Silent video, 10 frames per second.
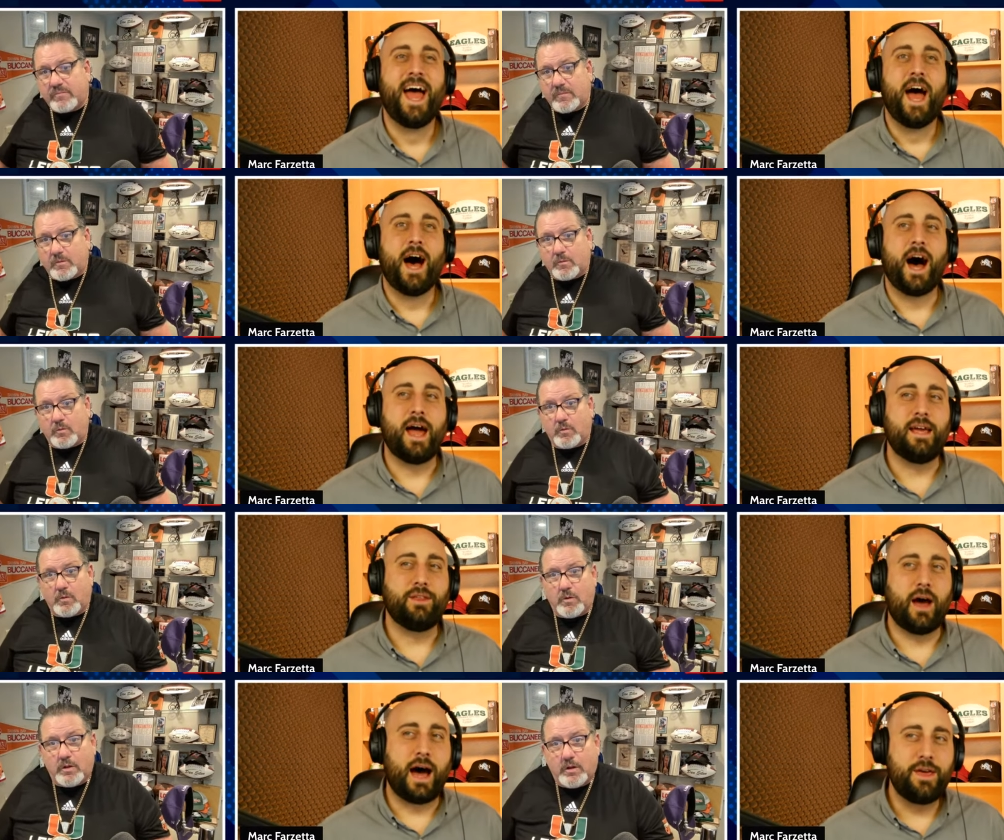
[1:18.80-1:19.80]
Speaker 1: I
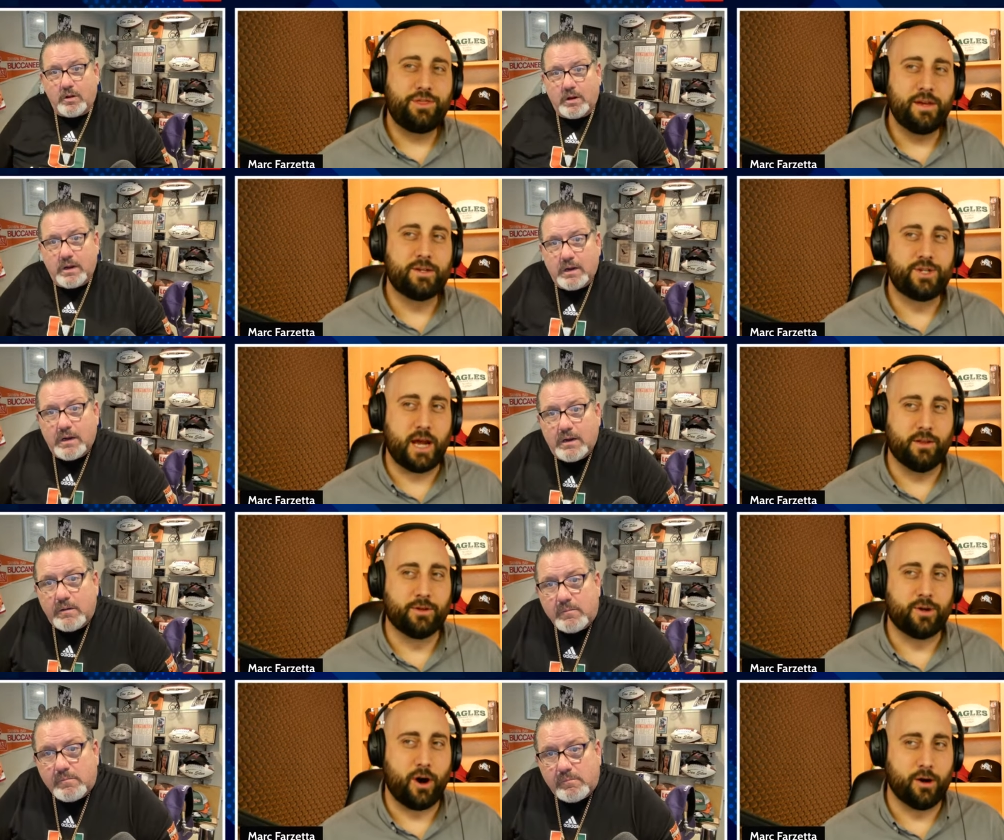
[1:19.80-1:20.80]
I think Jalen
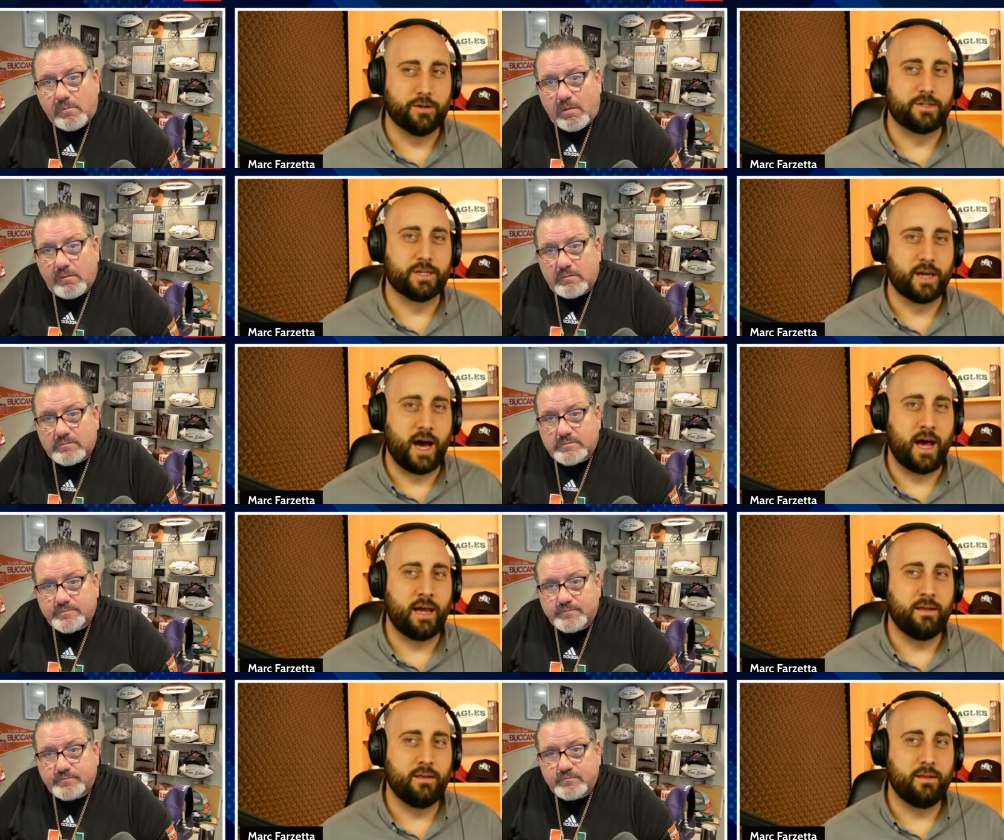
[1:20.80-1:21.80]
Carter's the
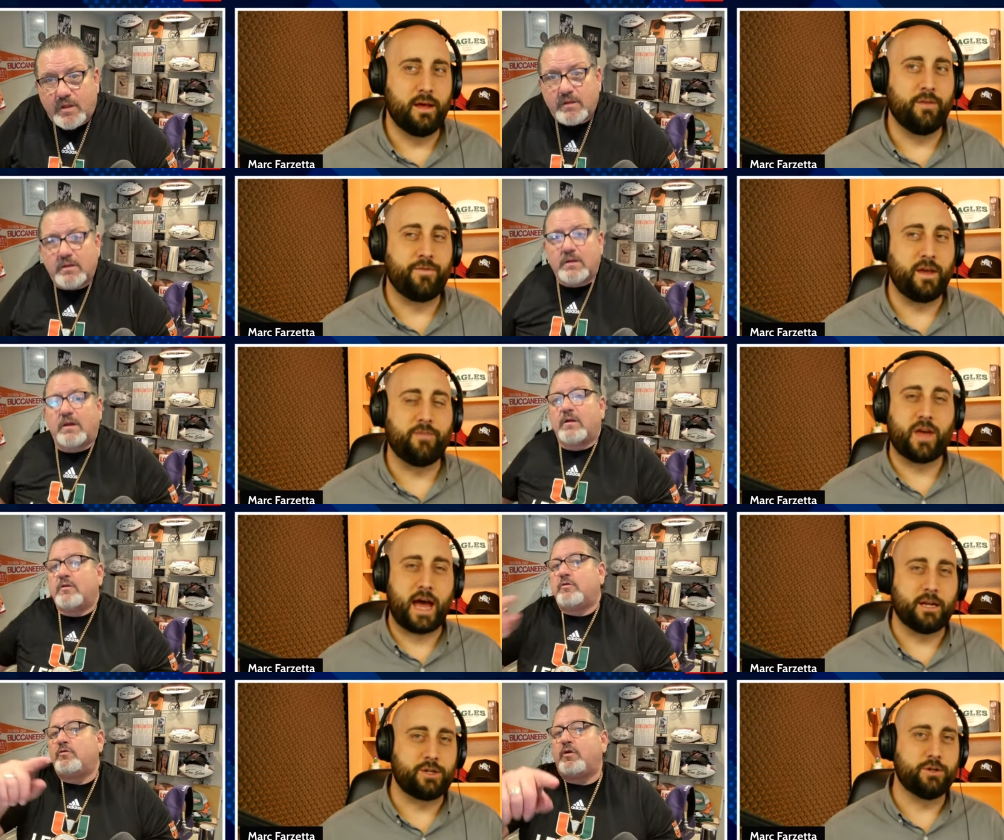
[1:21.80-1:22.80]
guy if if you had
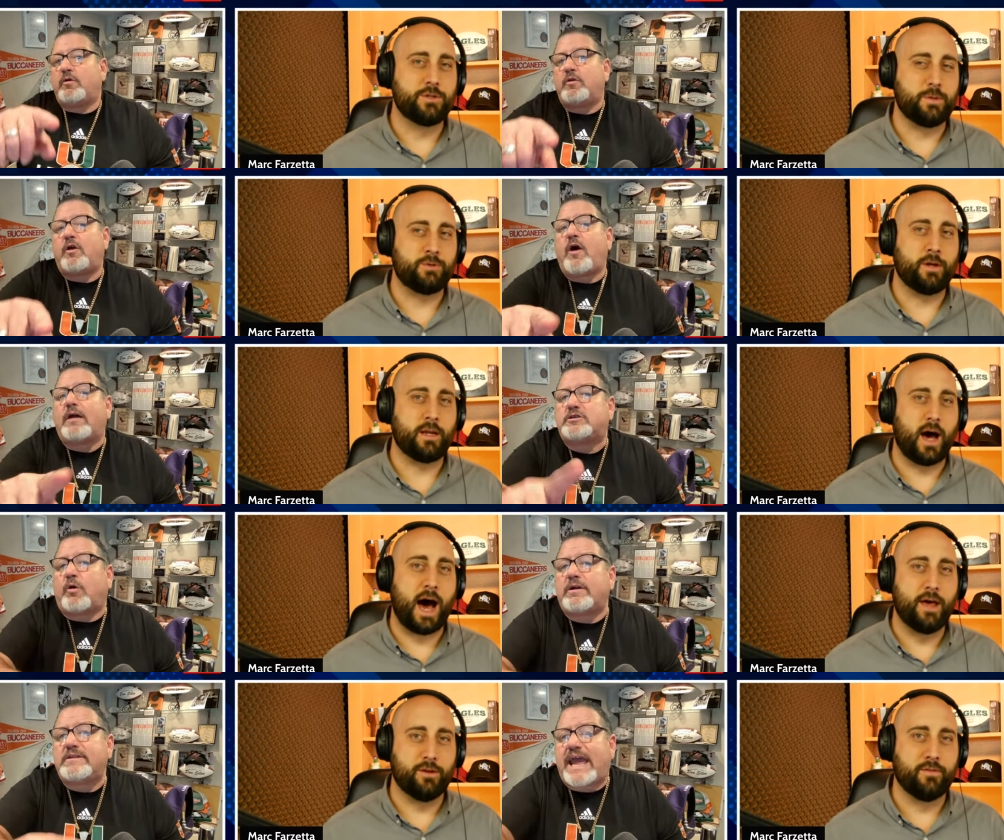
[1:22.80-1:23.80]
to choose between no no
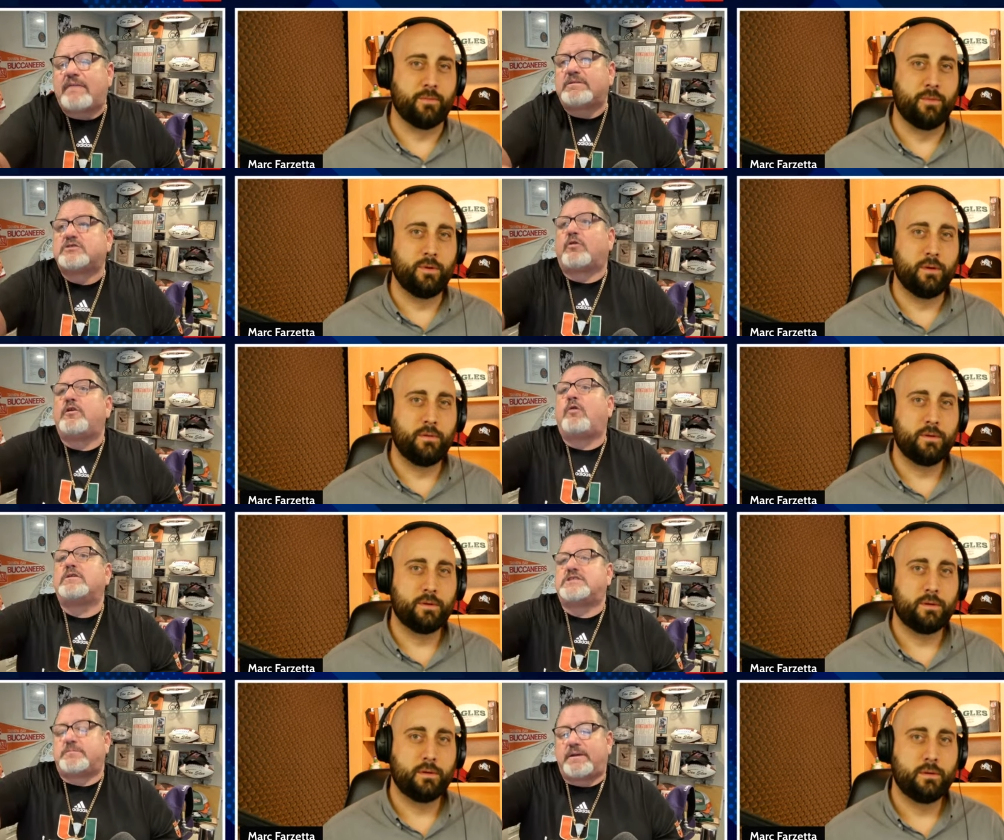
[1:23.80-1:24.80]
Jordan Davis
Speaker 2: or
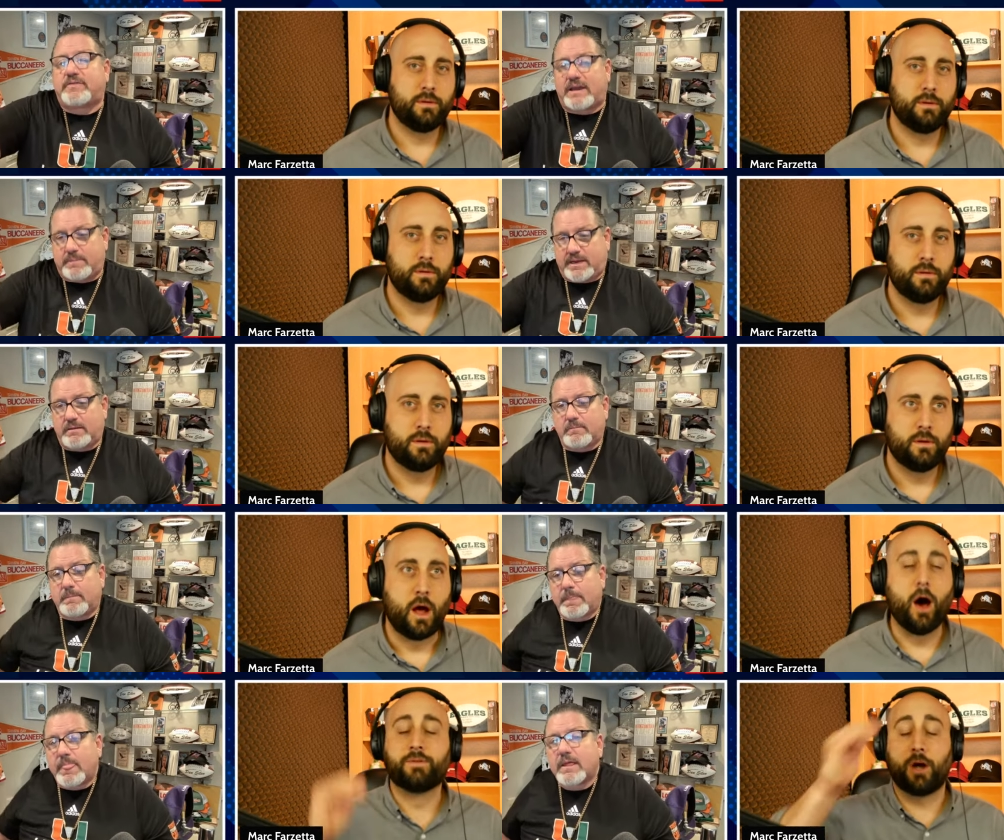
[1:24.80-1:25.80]
Nolan Smith, I
Speaker 1: mean. Oh,
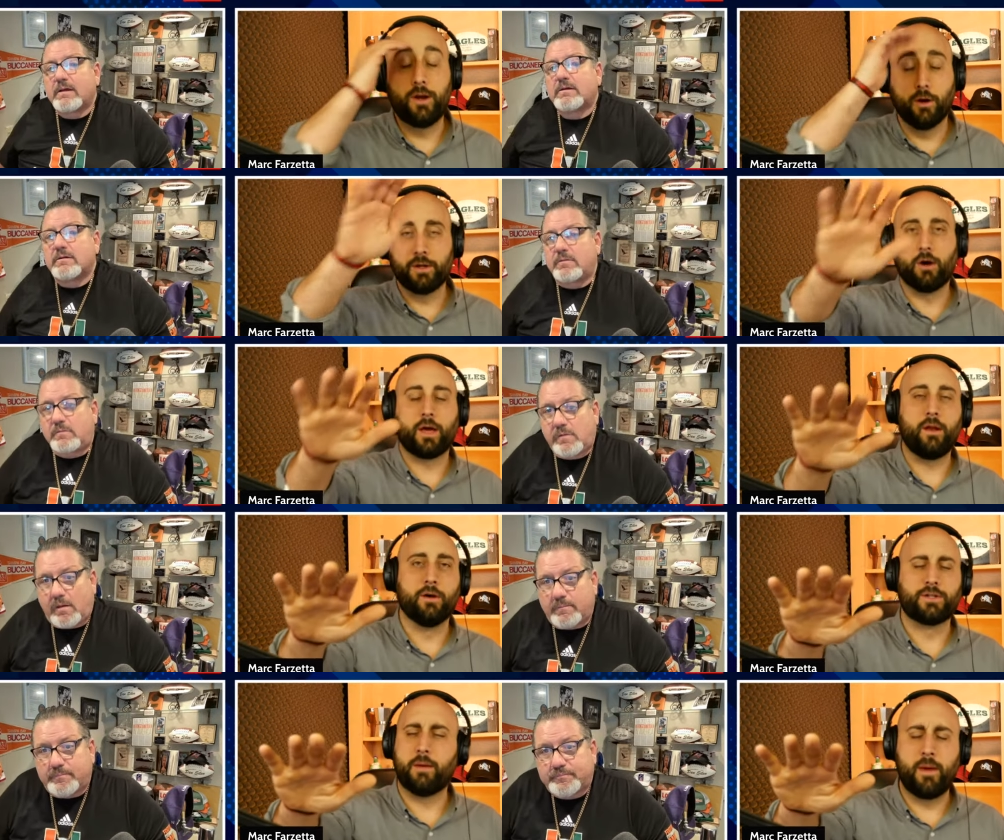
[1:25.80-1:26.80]
I'm sorry. No, okay, no,
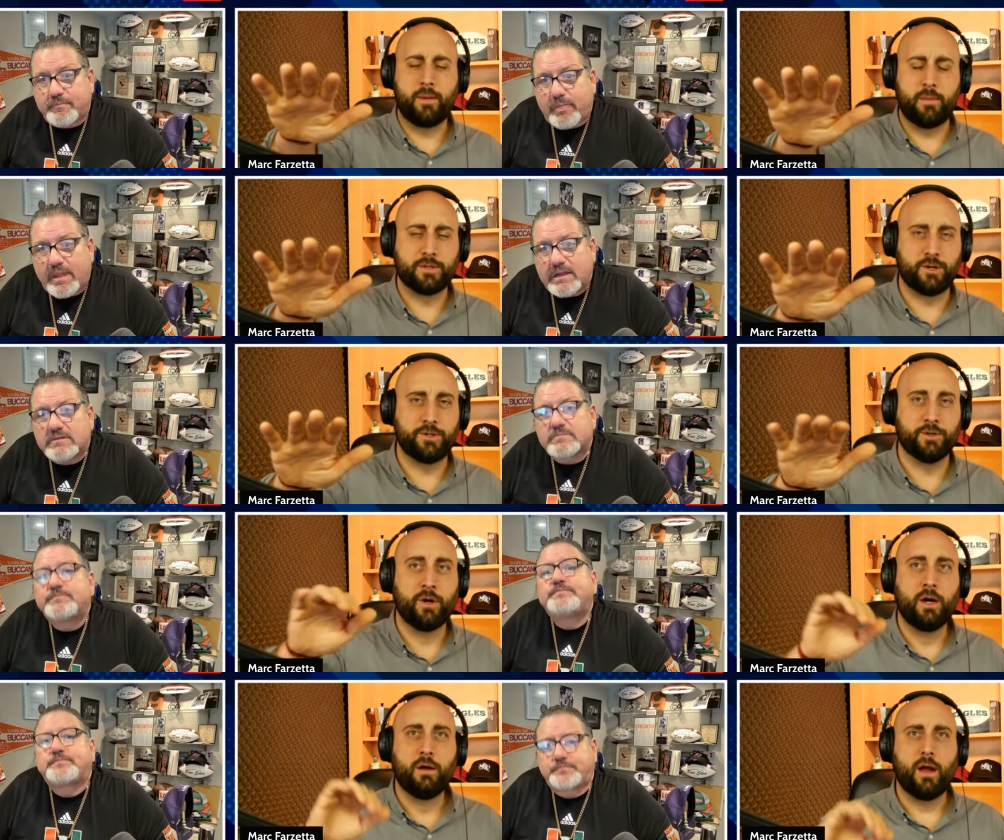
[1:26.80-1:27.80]
maybe I misheard you.
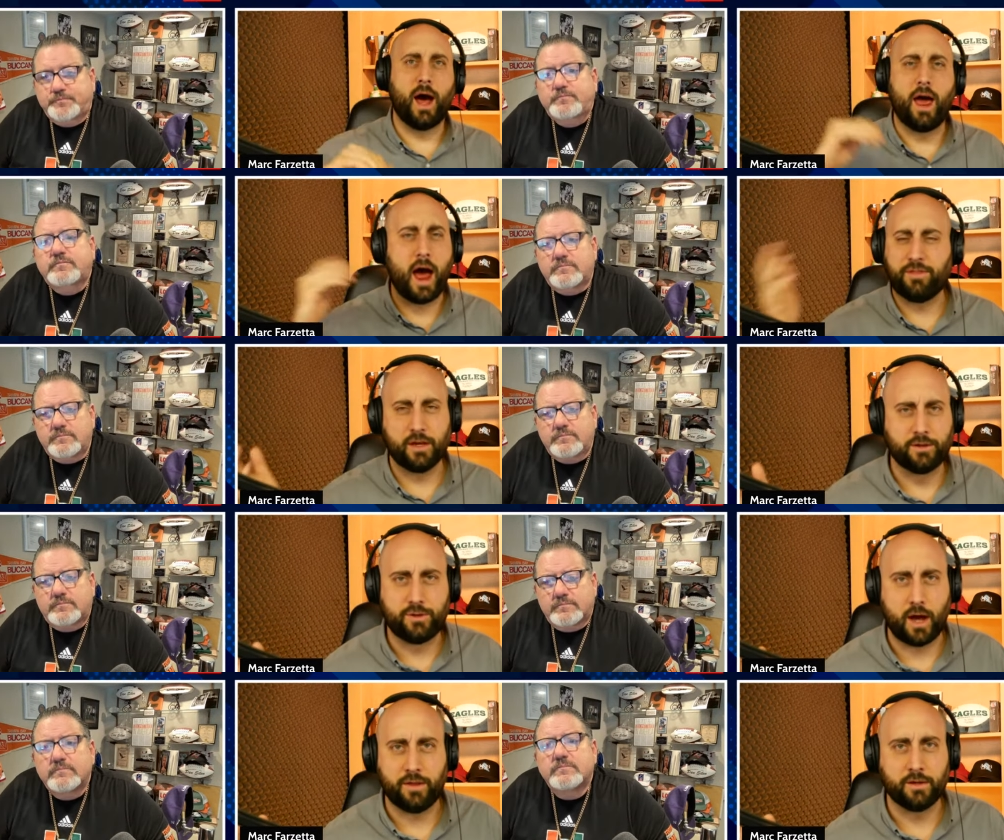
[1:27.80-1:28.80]
I, I think
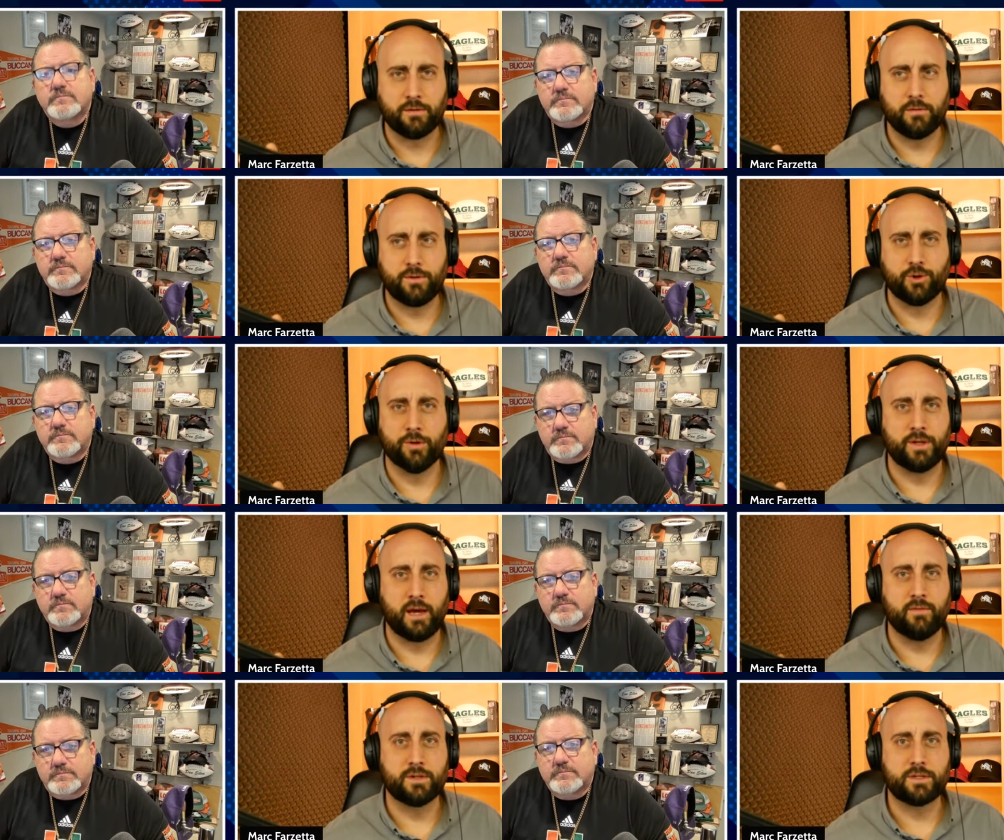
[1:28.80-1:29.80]
I think Jordan
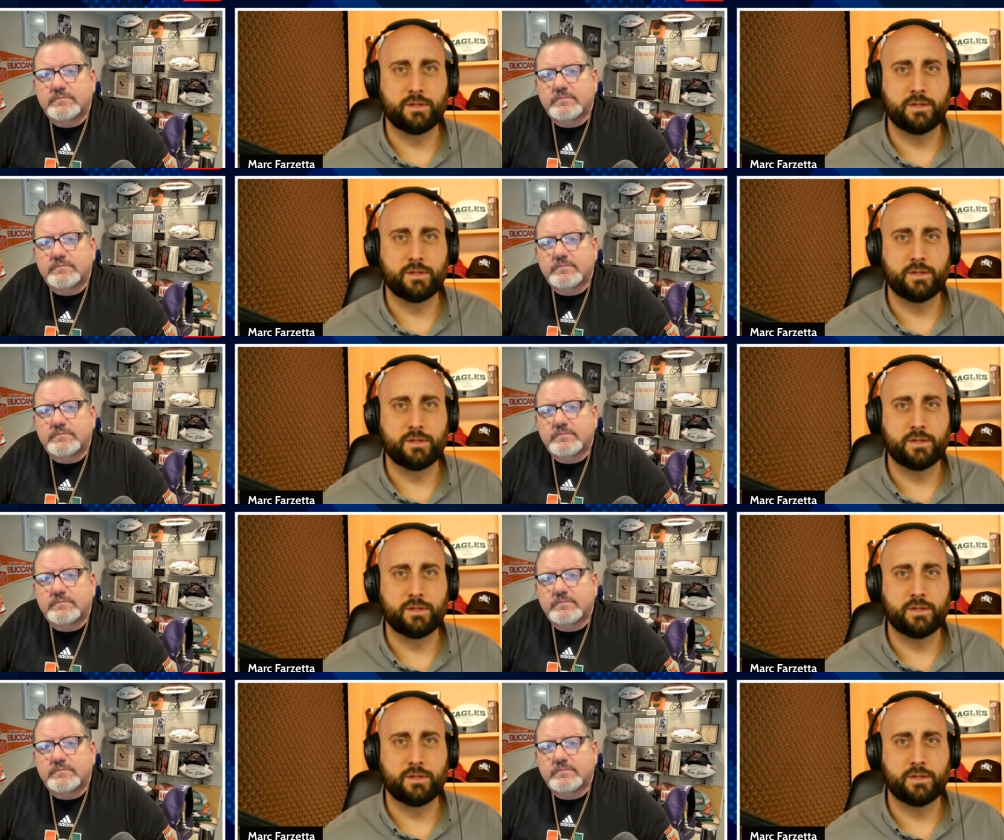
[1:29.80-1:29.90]
Davis,